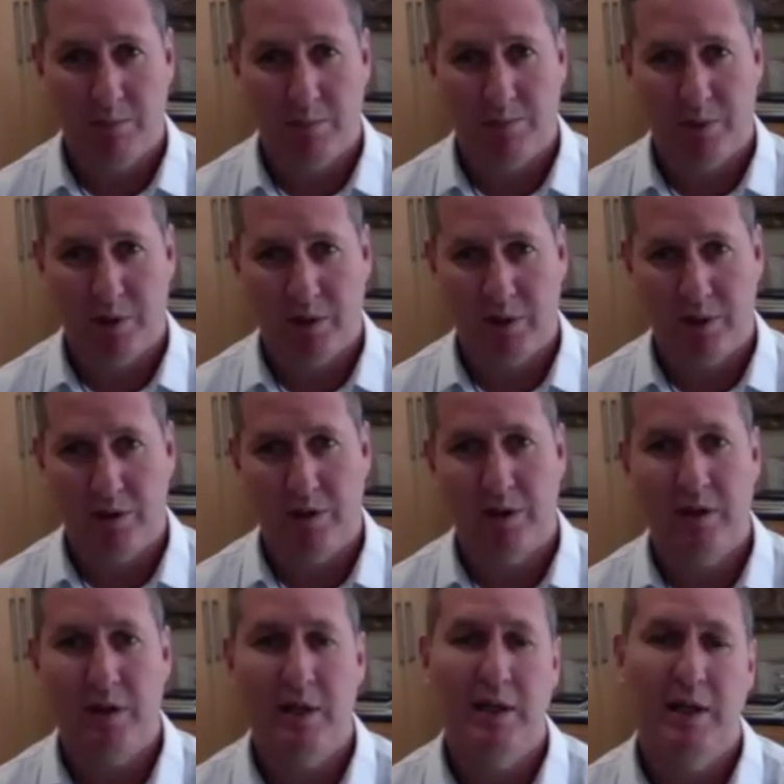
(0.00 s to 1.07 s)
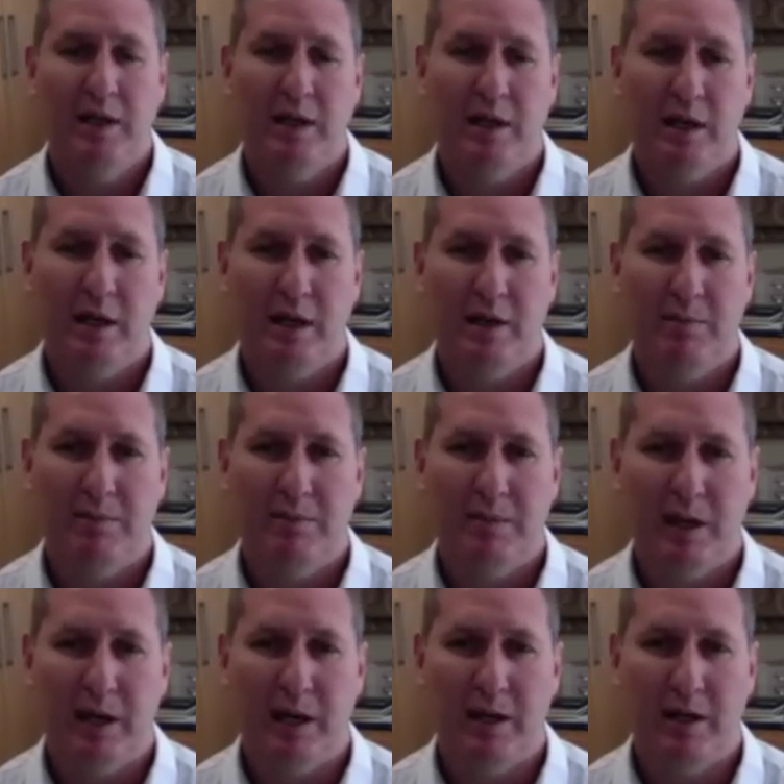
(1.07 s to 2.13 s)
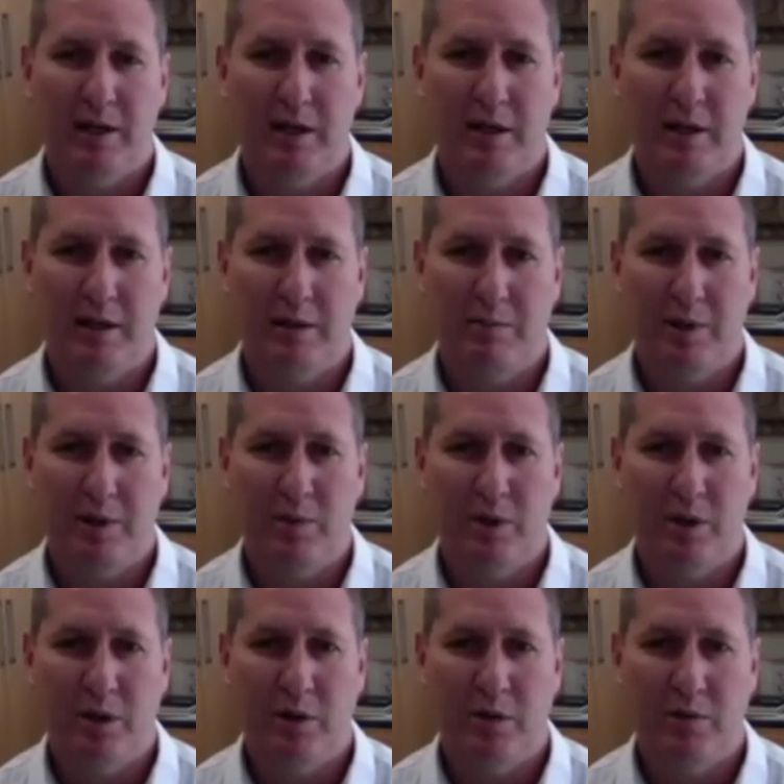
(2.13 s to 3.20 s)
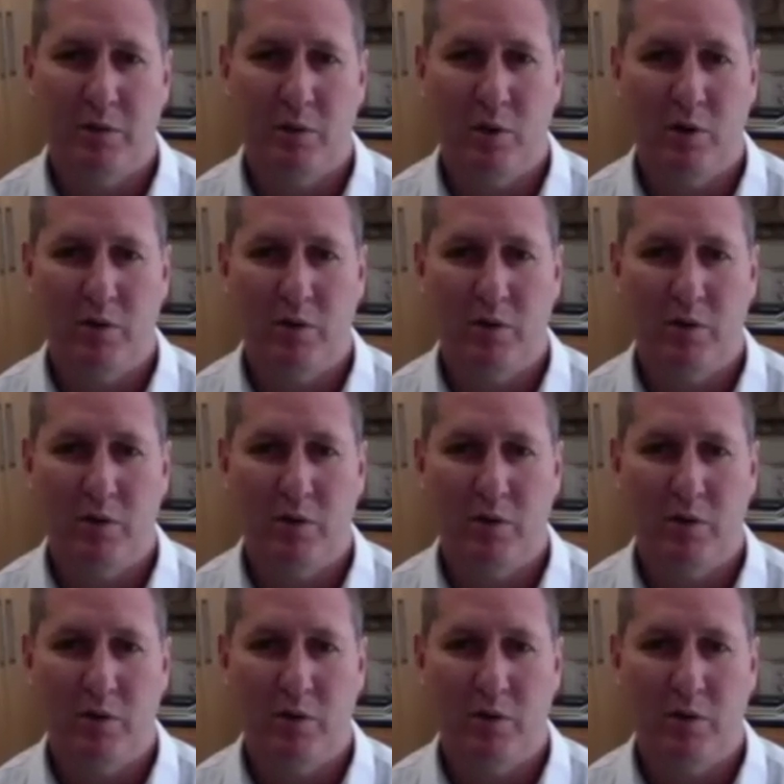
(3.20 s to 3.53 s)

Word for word: procured um, under the bid window 4